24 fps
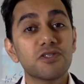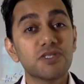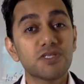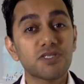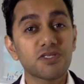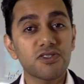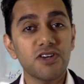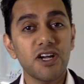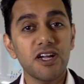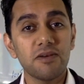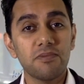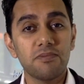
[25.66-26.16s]

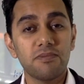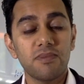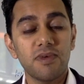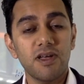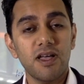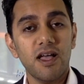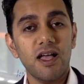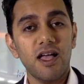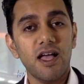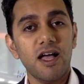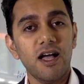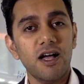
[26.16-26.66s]
Scrum.
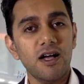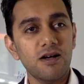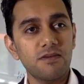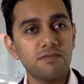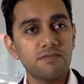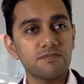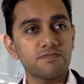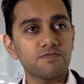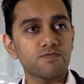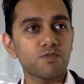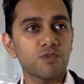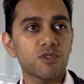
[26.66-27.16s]

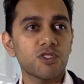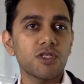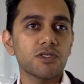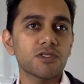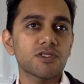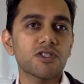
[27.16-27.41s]
So